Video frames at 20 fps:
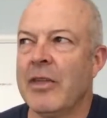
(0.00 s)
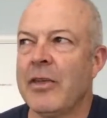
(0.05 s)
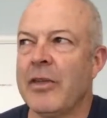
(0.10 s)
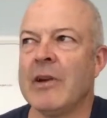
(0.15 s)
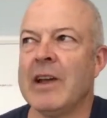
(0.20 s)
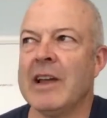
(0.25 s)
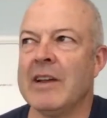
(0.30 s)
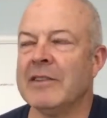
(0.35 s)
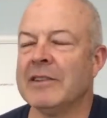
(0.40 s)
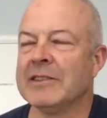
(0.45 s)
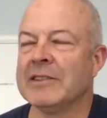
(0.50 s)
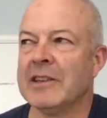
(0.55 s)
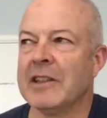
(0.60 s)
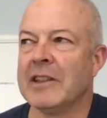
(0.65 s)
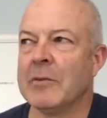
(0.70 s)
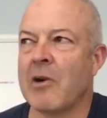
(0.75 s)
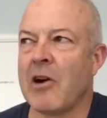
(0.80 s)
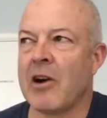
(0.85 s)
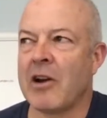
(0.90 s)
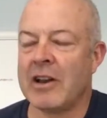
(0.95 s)
three of us on
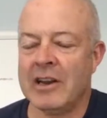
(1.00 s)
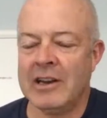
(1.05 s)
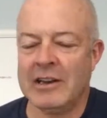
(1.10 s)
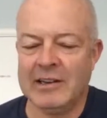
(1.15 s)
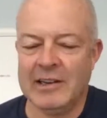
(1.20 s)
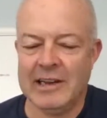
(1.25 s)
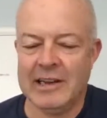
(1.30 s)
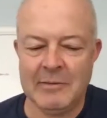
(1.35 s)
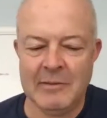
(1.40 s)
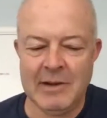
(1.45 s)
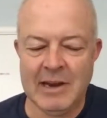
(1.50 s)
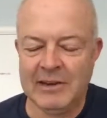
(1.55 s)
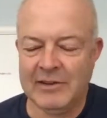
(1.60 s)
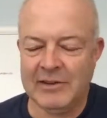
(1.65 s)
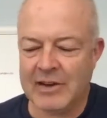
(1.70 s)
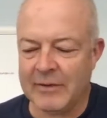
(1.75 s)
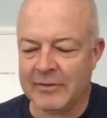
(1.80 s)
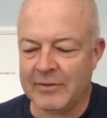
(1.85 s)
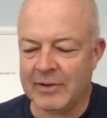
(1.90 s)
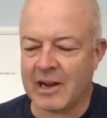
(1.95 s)
the marketing team
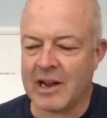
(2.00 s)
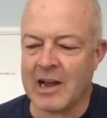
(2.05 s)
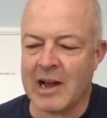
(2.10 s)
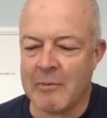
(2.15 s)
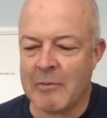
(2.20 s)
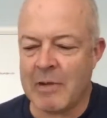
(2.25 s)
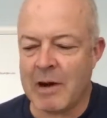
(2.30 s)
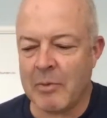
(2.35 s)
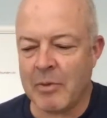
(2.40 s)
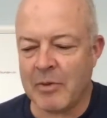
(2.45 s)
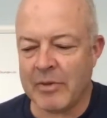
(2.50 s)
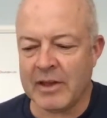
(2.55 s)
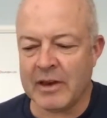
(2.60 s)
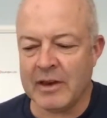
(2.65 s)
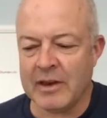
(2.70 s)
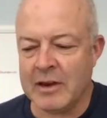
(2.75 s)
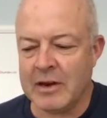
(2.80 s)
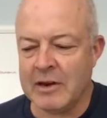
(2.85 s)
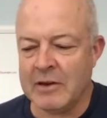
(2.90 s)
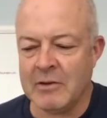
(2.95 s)
each have to come up with a
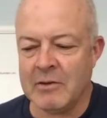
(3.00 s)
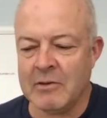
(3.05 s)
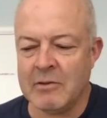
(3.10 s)
new